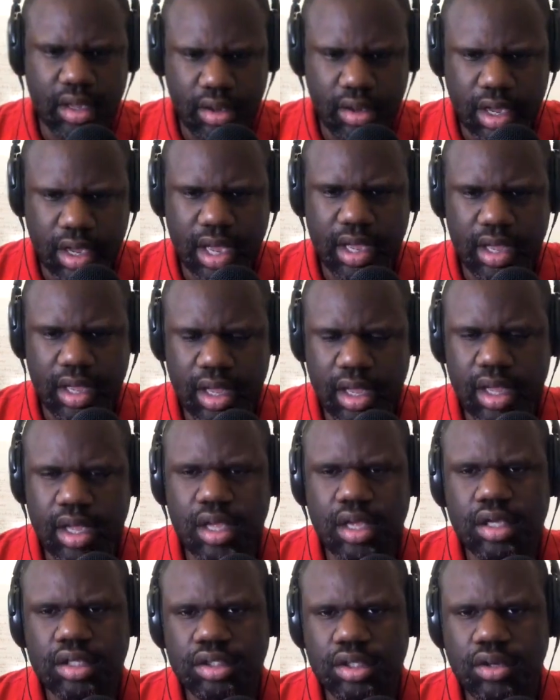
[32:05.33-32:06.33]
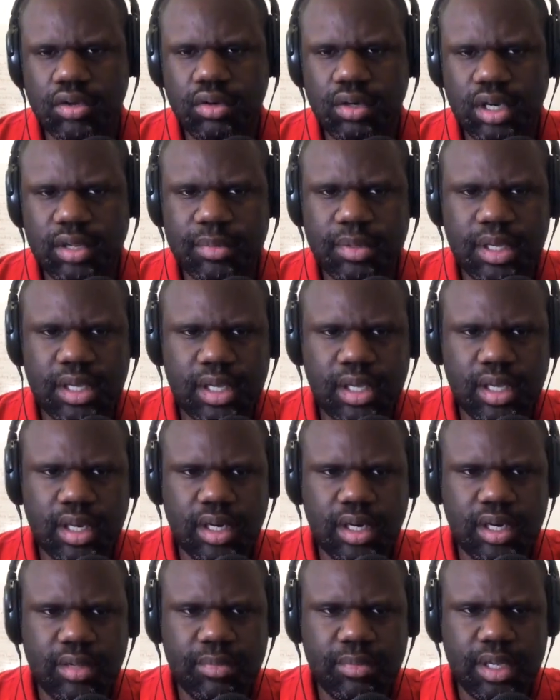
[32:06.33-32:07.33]
okay. So let me
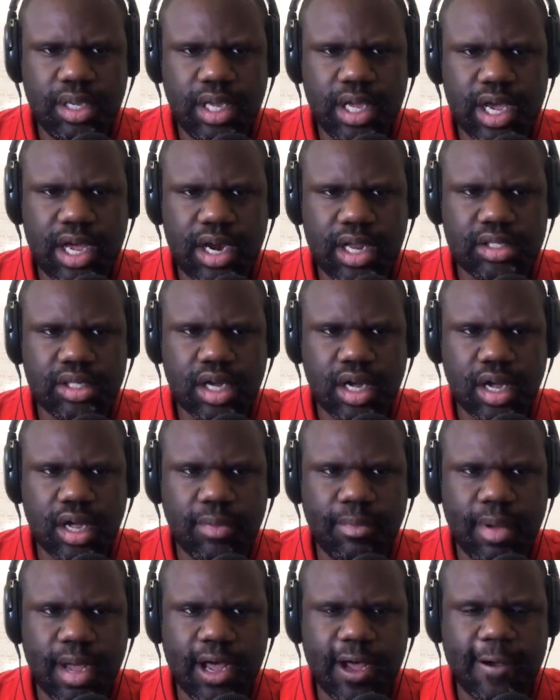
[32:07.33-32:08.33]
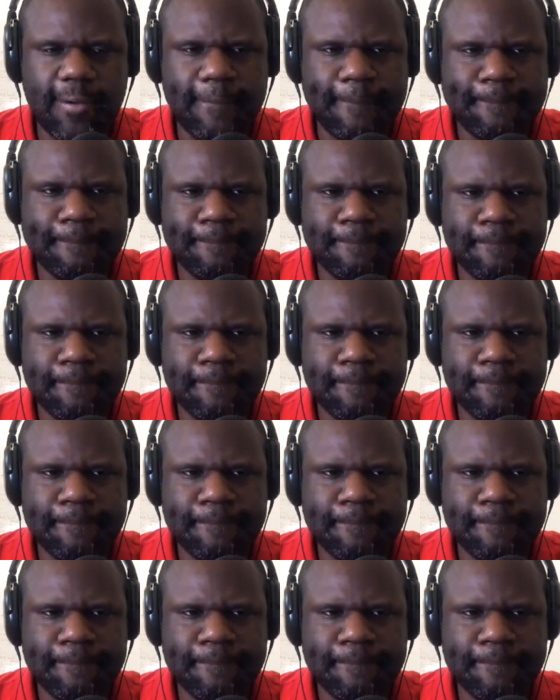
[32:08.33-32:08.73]
let me kind of talk about